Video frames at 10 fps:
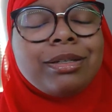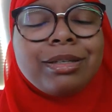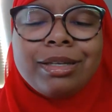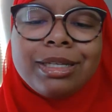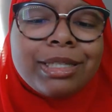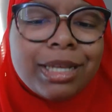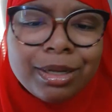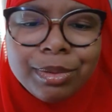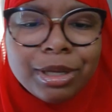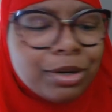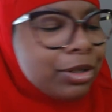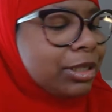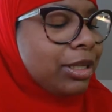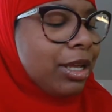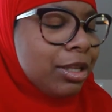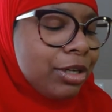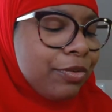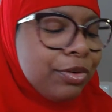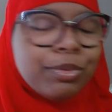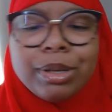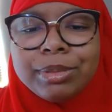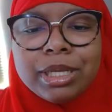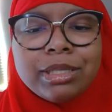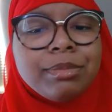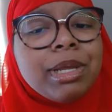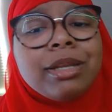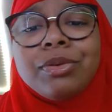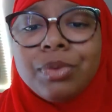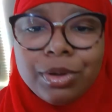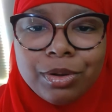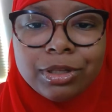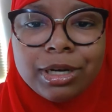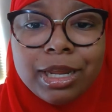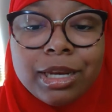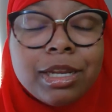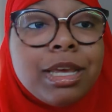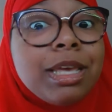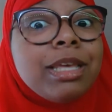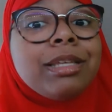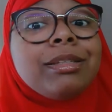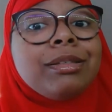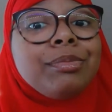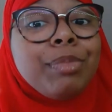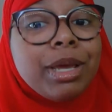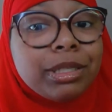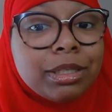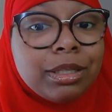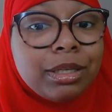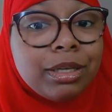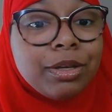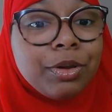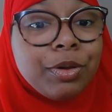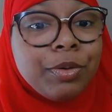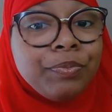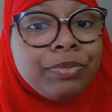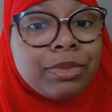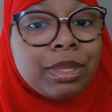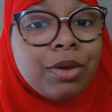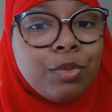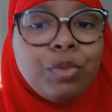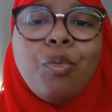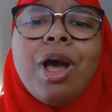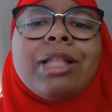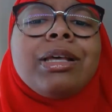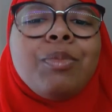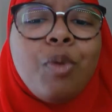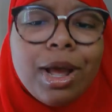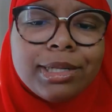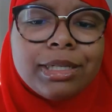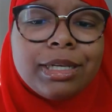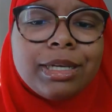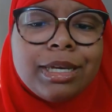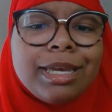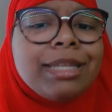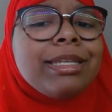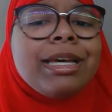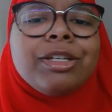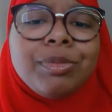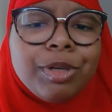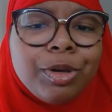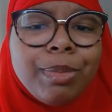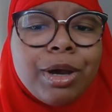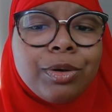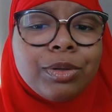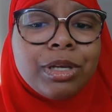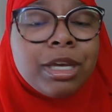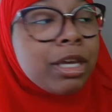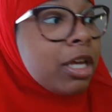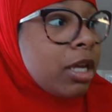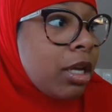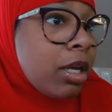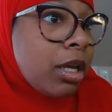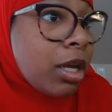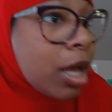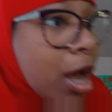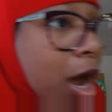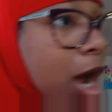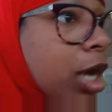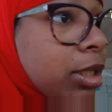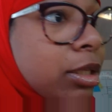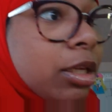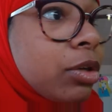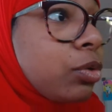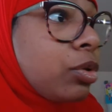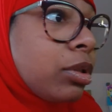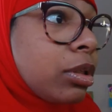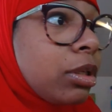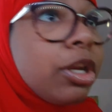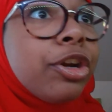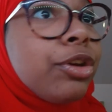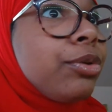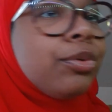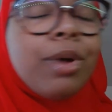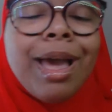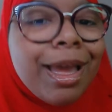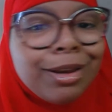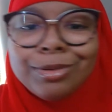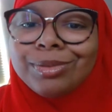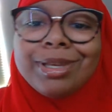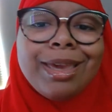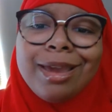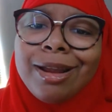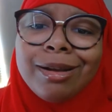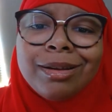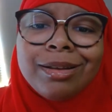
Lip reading: Kiss Anime and all these other different websites. I'm not doing all of that. Especially when while I'm watching, it tells me about hot singles near you. I don't care.